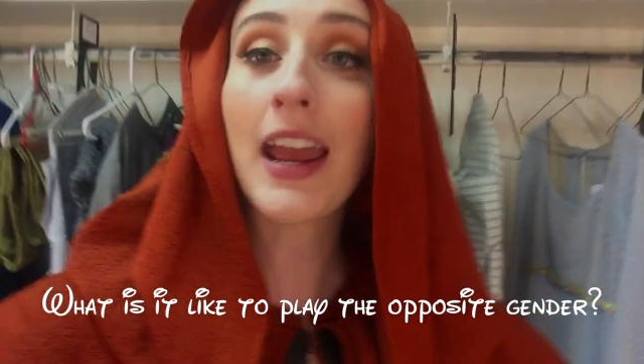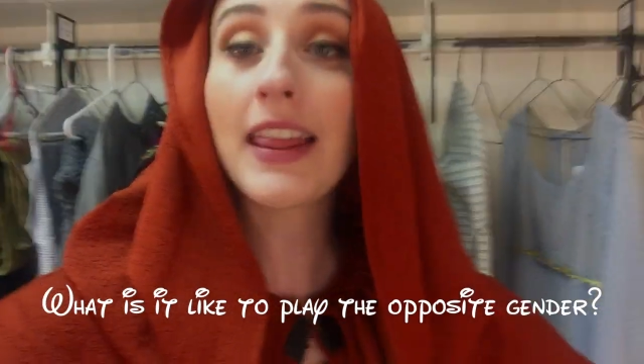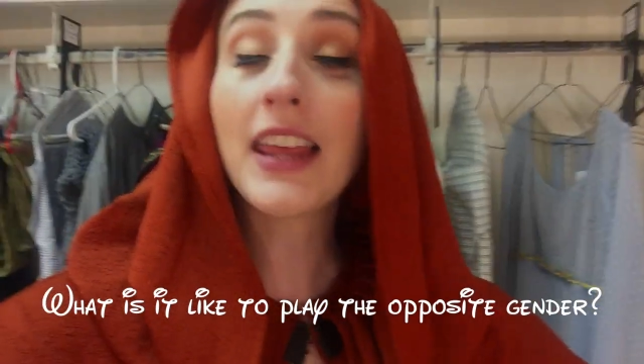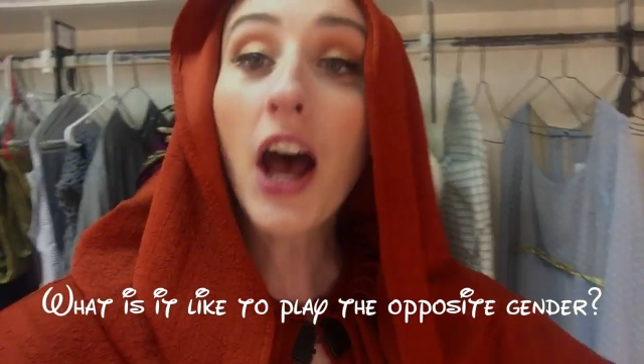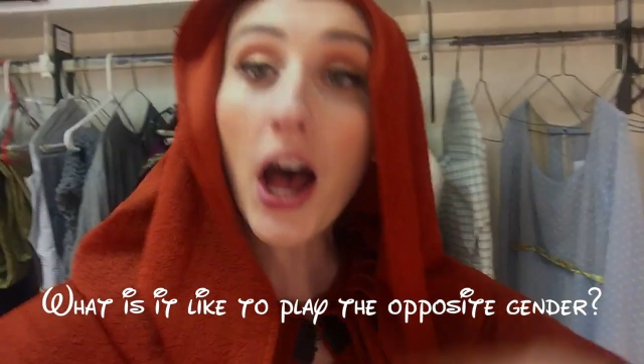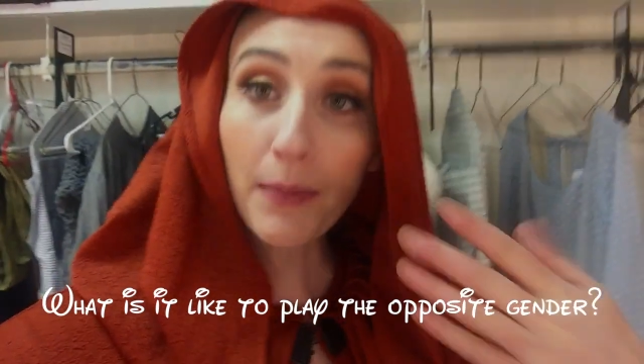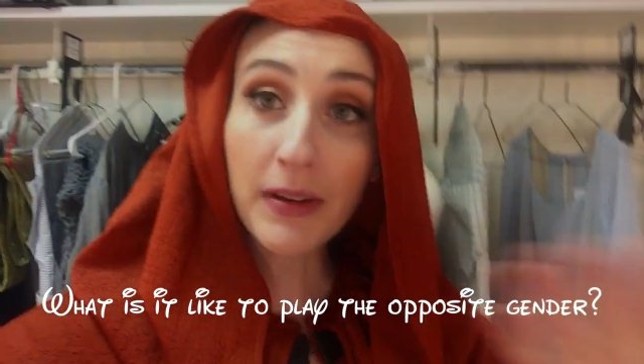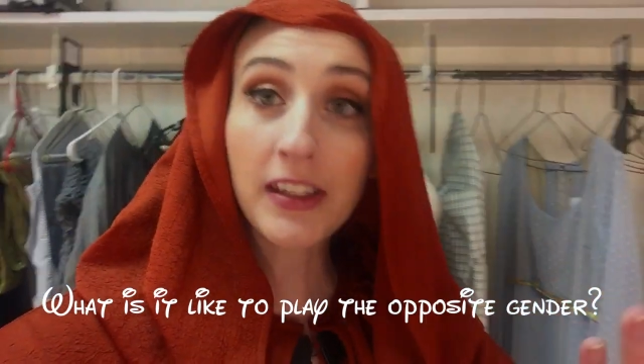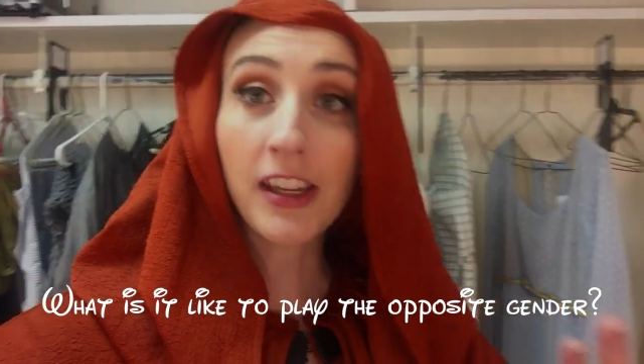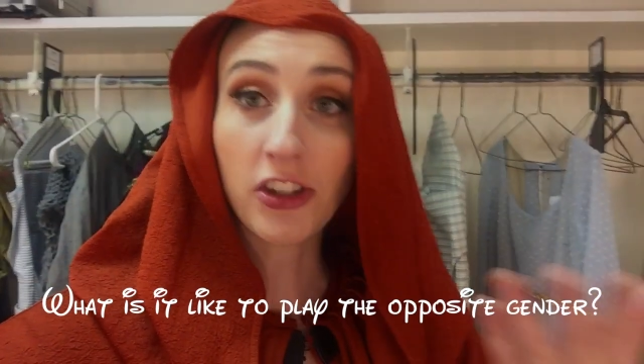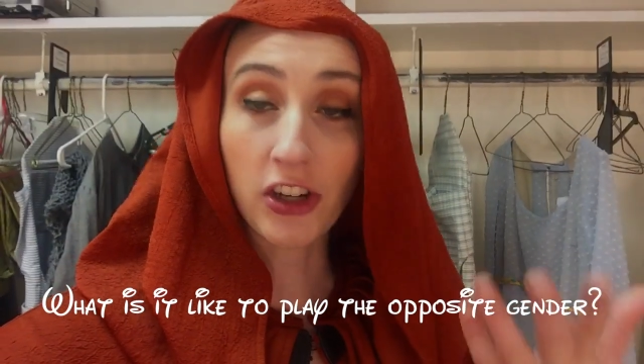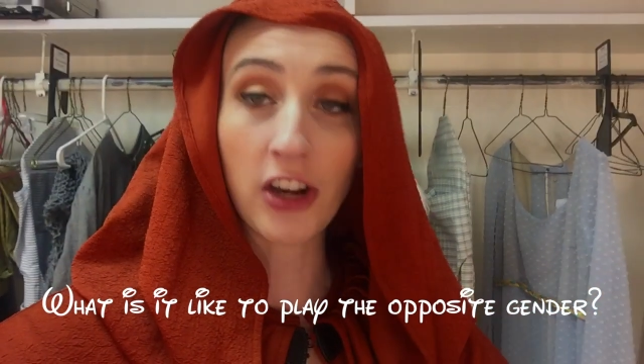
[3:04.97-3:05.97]
the
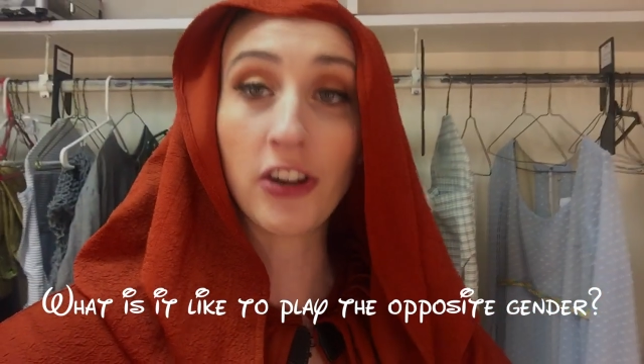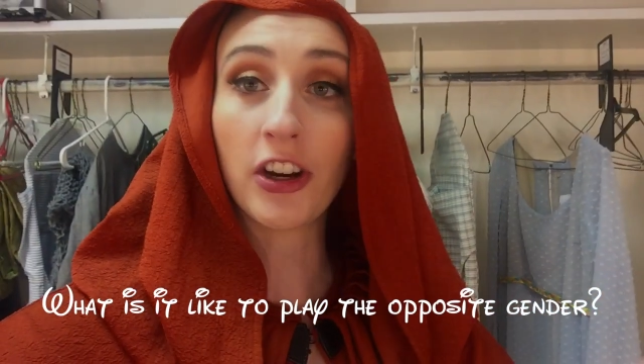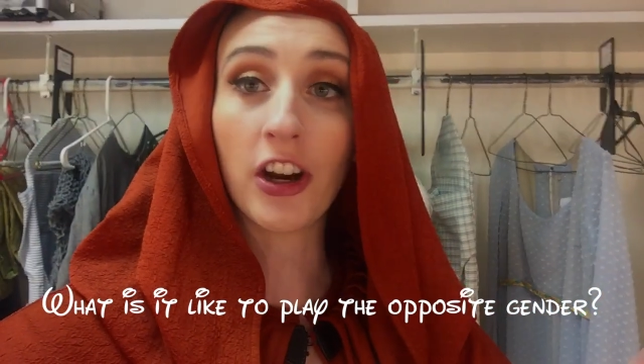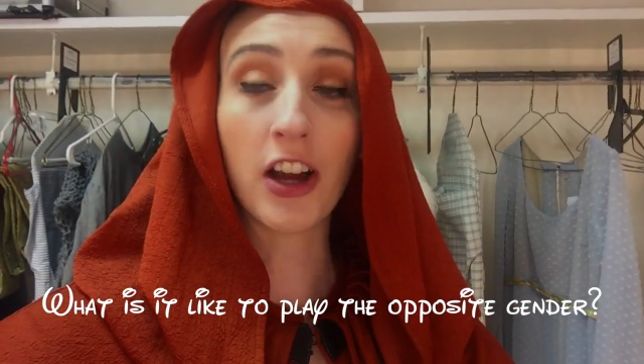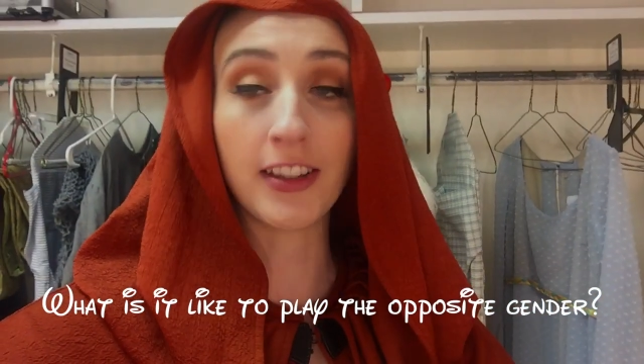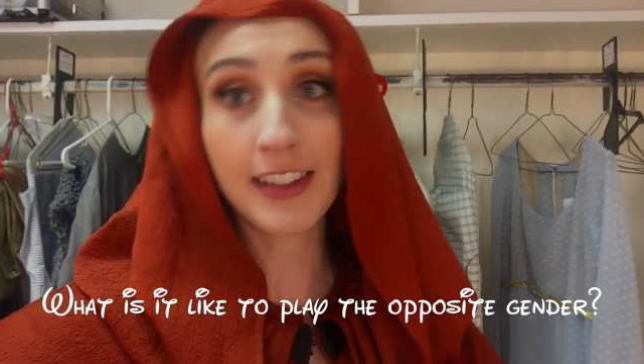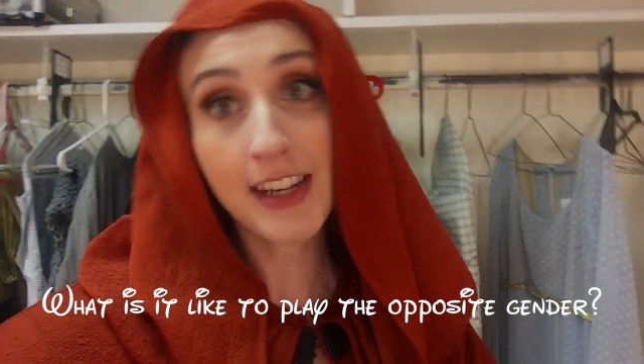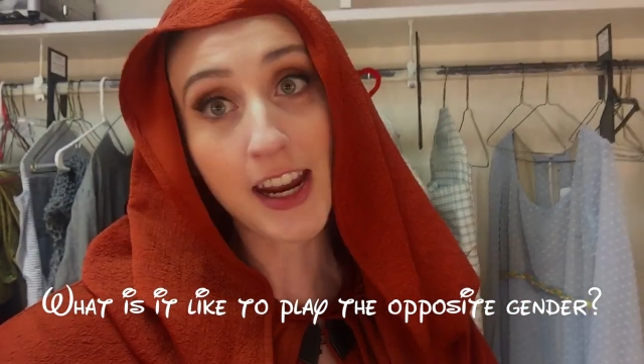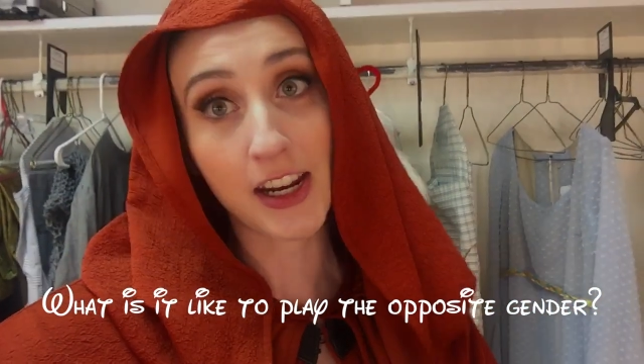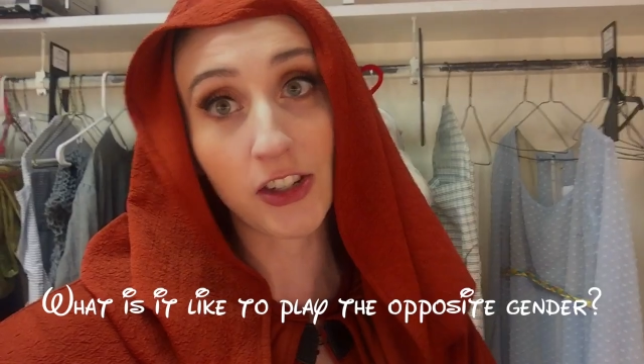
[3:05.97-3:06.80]
opposite gender on stage,